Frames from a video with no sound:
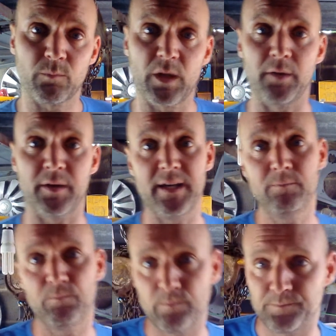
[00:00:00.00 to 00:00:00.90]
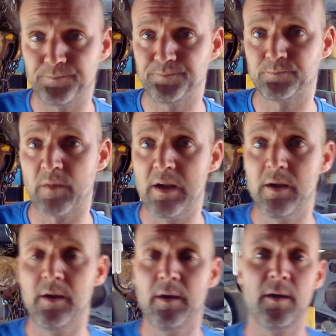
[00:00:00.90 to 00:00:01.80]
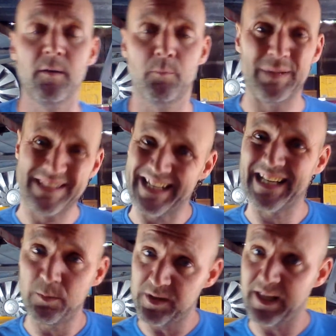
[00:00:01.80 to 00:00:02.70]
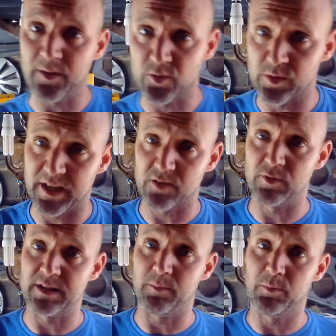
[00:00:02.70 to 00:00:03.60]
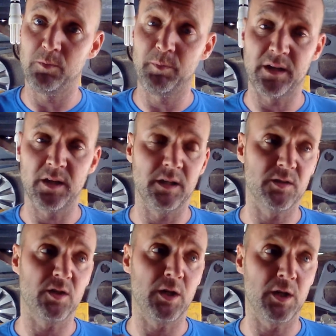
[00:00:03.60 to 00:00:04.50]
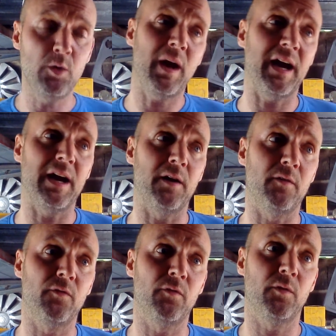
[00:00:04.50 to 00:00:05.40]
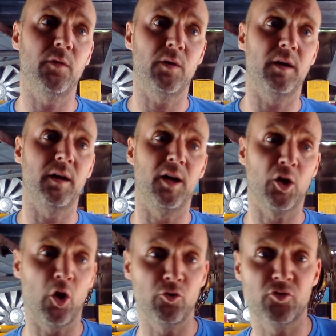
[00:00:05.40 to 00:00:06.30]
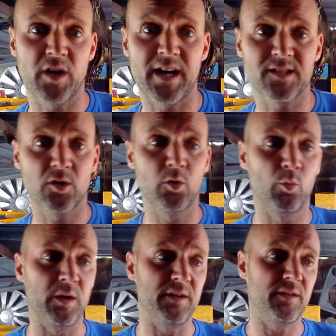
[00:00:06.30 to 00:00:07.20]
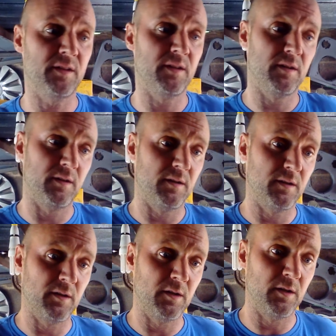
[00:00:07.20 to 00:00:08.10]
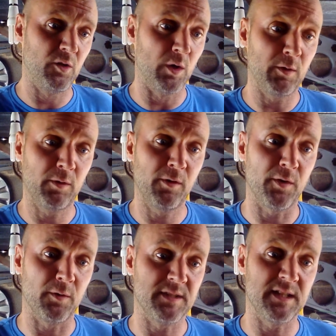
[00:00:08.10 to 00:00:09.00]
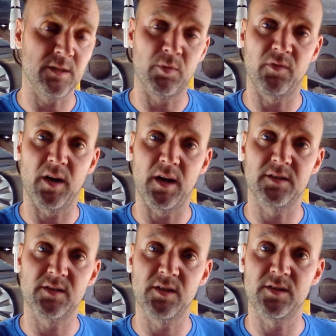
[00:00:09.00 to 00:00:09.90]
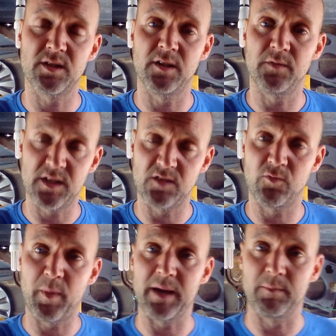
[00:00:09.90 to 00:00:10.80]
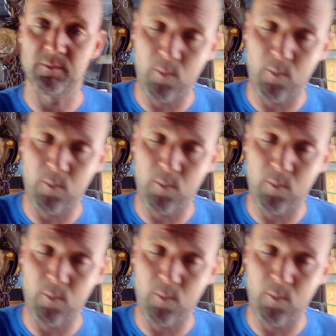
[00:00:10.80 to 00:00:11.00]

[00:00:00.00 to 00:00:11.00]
Okay? Particularly with council tax, for example, because you have a contract with your local authority to provide certain services for payment.